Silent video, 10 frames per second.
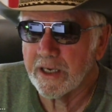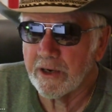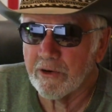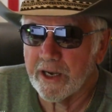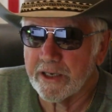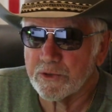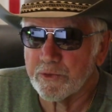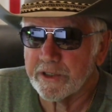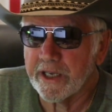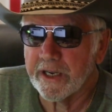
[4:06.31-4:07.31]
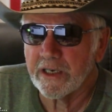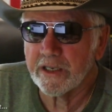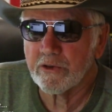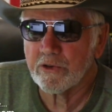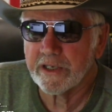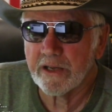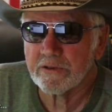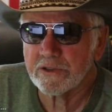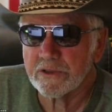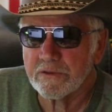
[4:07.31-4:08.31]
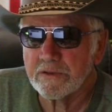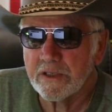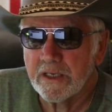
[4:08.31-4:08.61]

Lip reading: or has retained legal counsel.